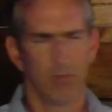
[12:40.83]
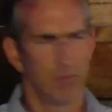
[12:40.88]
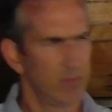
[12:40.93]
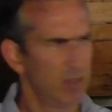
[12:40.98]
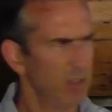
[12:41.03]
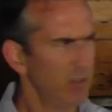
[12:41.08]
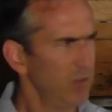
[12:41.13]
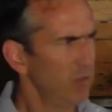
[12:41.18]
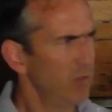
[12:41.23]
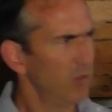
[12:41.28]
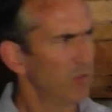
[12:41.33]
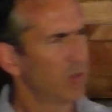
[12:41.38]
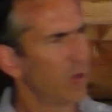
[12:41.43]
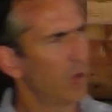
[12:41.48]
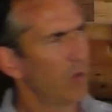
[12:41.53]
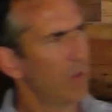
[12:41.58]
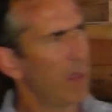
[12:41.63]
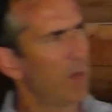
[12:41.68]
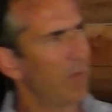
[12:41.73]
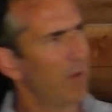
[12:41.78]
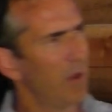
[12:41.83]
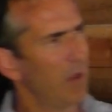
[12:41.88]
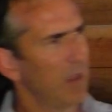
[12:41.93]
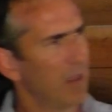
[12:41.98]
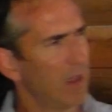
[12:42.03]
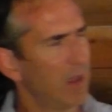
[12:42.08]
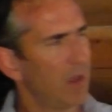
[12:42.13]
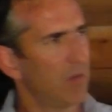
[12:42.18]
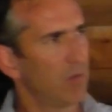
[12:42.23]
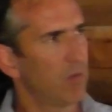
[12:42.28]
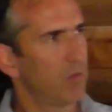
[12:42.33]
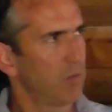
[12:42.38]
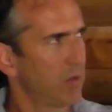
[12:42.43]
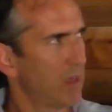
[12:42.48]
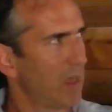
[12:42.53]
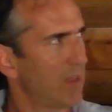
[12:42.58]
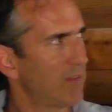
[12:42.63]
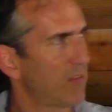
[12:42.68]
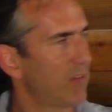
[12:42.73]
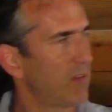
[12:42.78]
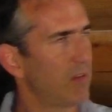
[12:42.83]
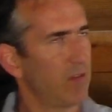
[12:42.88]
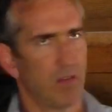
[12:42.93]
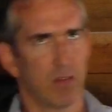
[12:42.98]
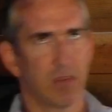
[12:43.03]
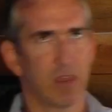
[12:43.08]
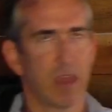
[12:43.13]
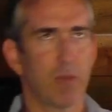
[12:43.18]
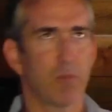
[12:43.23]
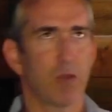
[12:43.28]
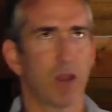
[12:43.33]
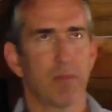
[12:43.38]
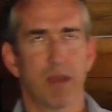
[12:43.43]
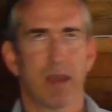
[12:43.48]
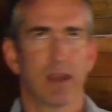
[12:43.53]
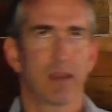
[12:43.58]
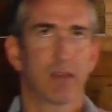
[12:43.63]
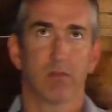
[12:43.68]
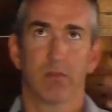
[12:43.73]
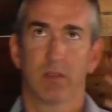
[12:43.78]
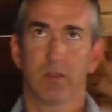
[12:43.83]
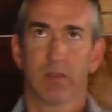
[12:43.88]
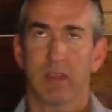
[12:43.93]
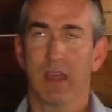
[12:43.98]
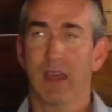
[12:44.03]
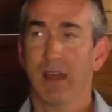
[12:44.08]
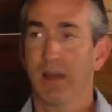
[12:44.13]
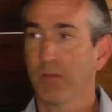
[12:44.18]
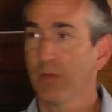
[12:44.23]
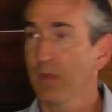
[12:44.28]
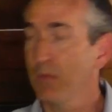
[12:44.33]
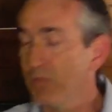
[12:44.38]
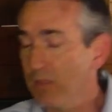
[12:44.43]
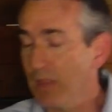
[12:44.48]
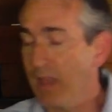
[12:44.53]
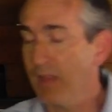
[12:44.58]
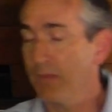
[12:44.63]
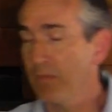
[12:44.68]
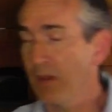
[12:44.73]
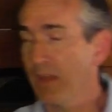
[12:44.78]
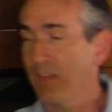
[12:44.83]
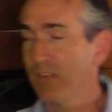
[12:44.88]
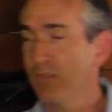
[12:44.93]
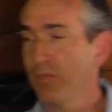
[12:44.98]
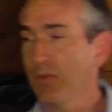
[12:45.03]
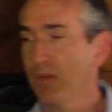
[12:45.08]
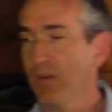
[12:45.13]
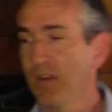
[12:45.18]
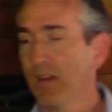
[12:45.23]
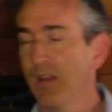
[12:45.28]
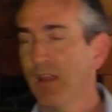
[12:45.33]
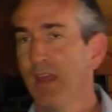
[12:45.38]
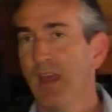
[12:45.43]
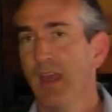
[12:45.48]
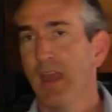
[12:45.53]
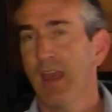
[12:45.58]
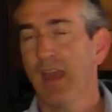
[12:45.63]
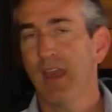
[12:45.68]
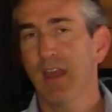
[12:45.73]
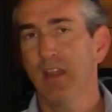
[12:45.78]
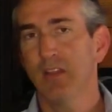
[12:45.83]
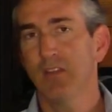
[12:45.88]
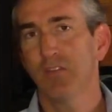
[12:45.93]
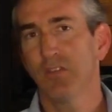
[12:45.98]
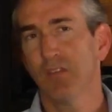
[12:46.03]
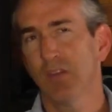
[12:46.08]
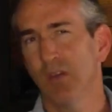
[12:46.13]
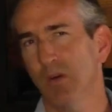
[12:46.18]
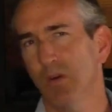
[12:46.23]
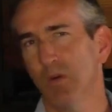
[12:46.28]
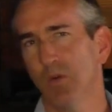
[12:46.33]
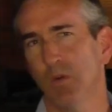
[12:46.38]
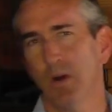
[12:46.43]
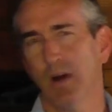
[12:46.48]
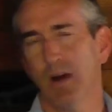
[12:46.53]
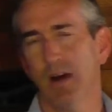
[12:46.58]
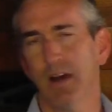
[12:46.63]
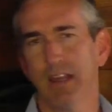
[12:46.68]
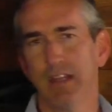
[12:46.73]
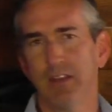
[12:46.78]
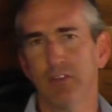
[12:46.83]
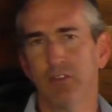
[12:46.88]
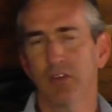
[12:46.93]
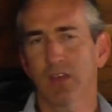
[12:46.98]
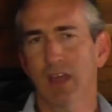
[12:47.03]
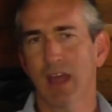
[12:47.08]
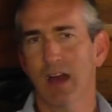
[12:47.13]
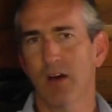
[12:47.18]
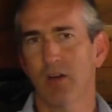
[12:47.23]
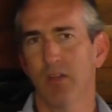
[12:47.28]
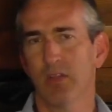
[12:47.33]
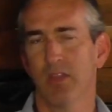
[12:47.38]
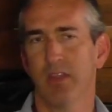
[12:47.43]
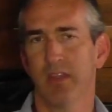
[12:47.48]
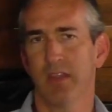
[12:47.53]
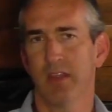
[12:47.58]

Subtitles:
didn't he just go that way? Yeah, he came right back. Yeah, he was led by the Spirit. And so he took out